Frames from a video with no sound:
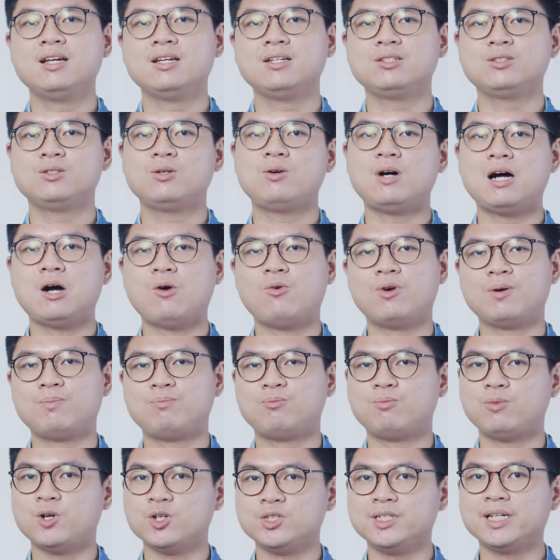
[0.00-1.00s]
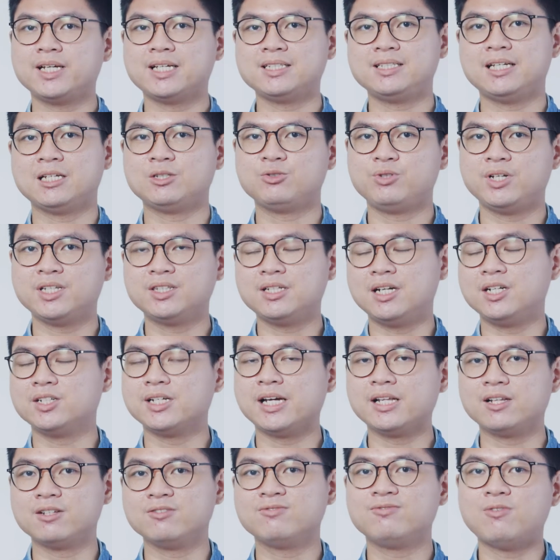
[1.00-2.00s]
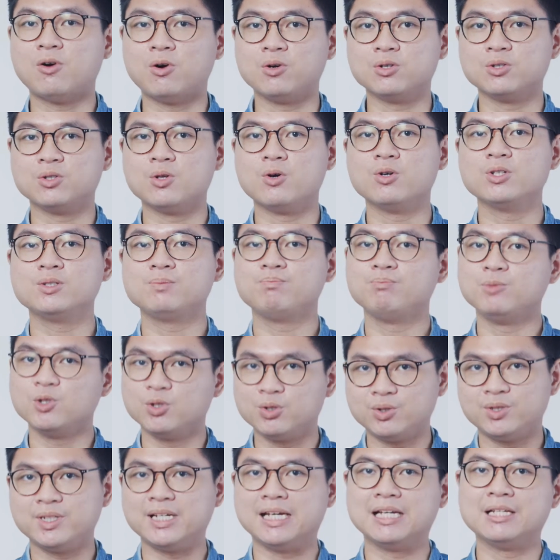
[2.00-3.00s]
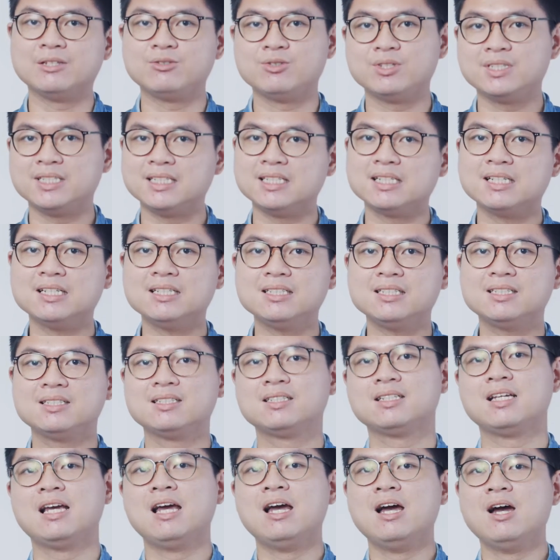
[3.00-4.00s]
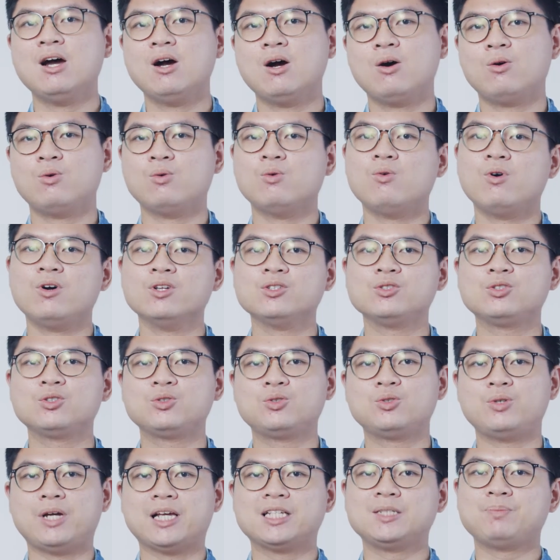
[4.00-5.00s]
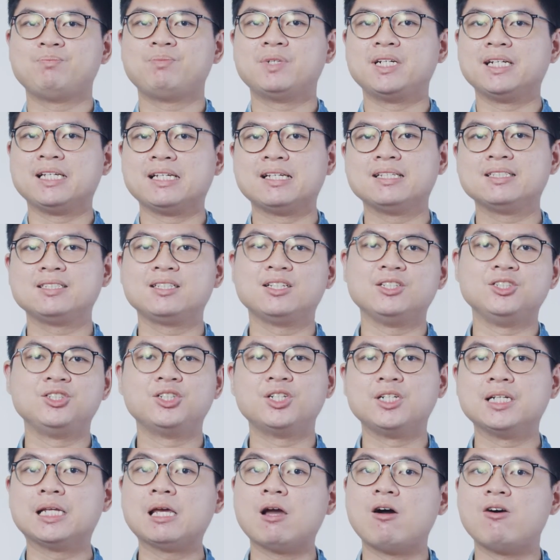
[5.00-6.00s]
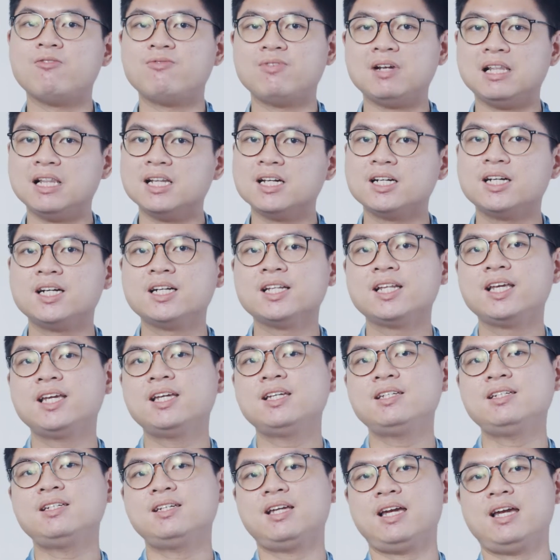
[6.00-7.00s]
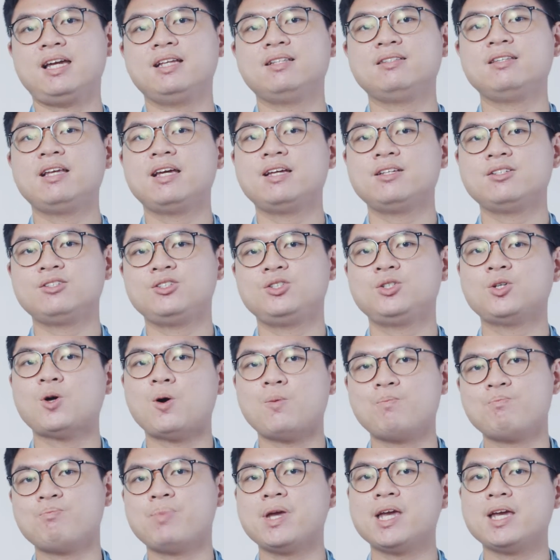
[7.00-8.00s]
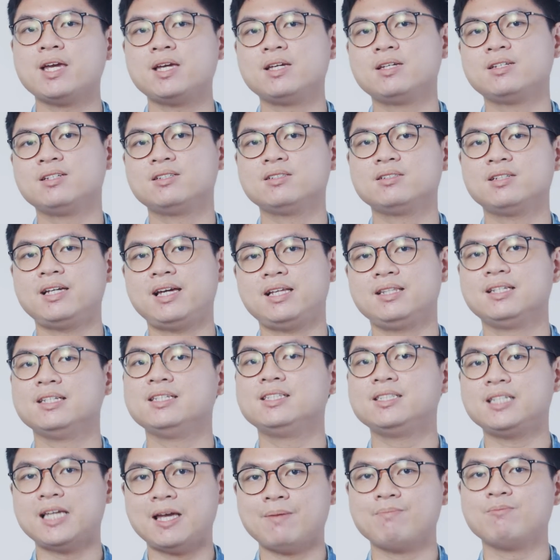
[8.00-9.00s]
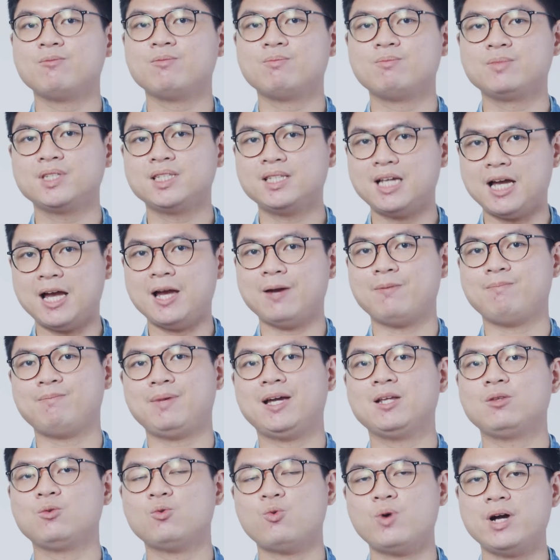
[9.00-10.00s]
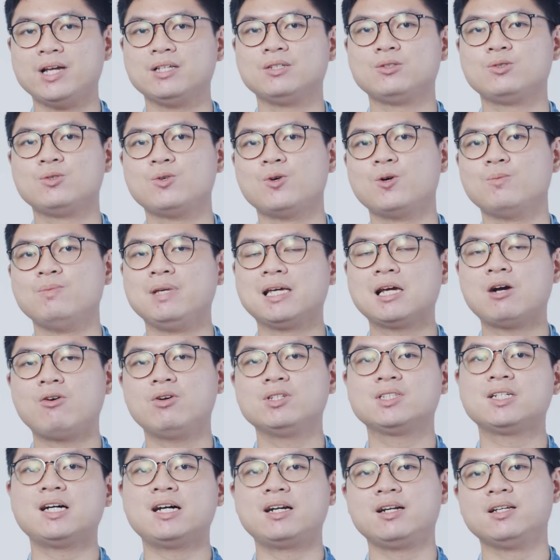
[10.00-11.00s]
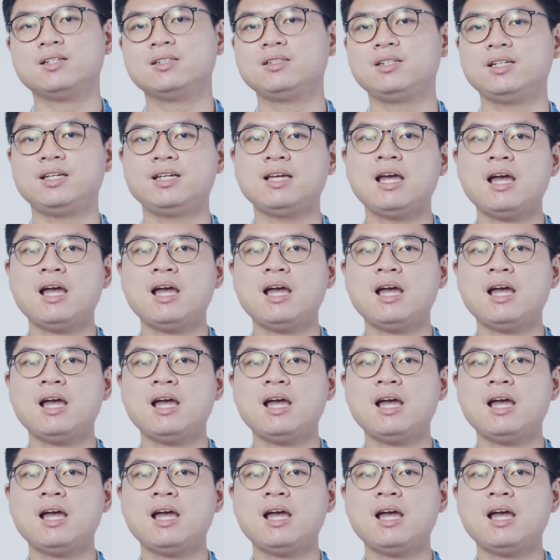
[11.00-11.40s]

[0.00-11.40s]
So our project is actually targeted for those beauty enthusiasts who wants to experience the journey of learning and then shopping at the same time at one go, because currently